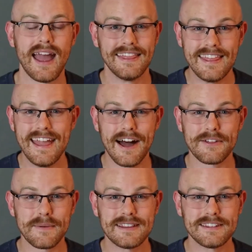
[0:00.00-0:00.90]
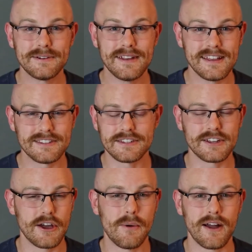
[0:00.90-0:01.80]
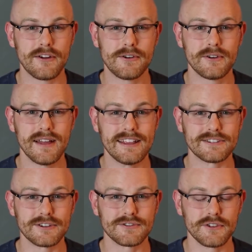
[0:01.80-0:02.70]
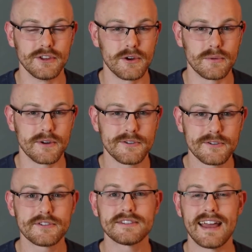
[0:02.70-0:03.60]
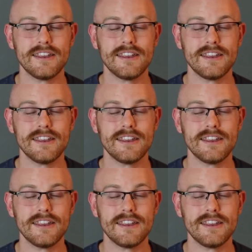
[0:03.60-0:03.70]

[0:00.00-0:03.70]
The other way to do it is just to go on Google and search for local recruiters,